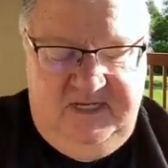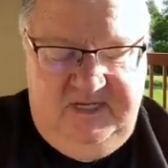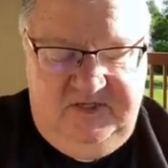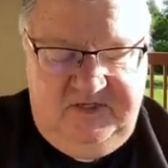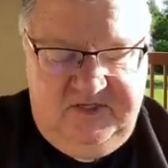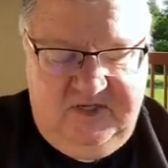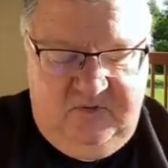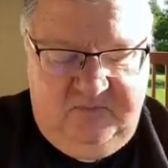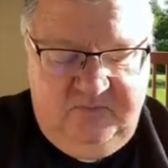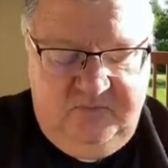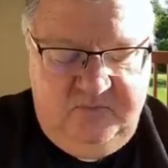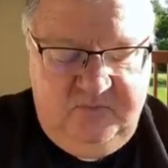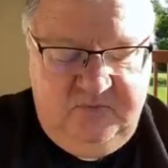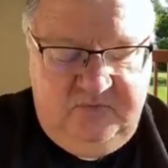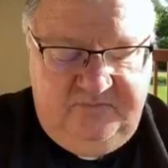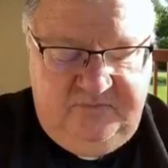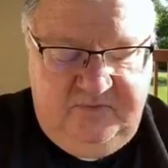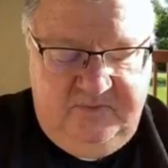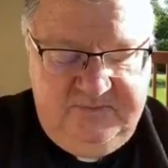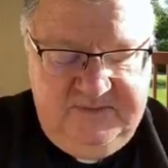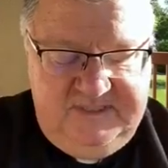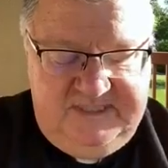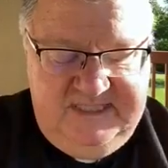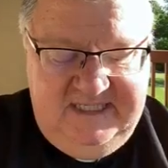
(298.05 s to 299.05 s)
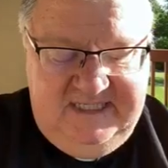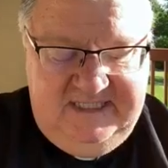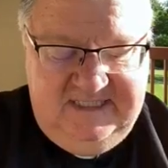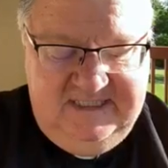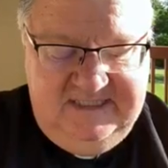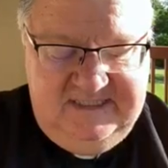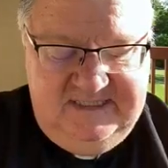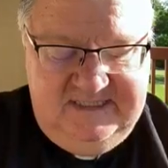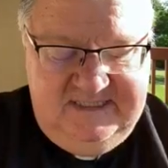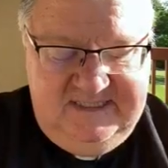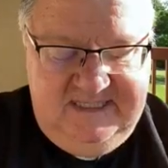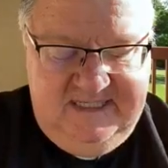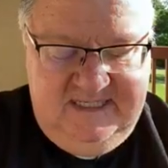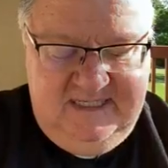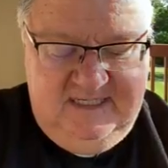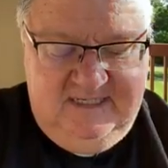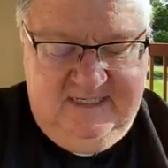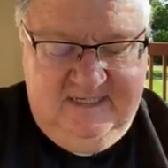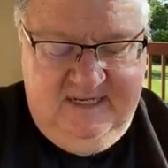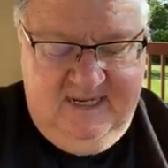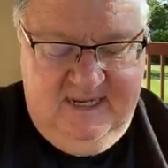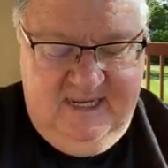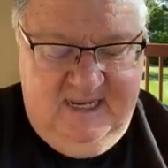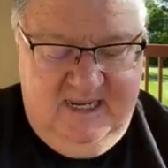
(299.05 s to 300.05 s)
He shall rule from sea to
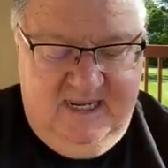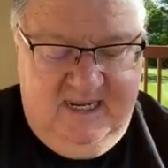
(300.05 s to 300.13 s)
sea,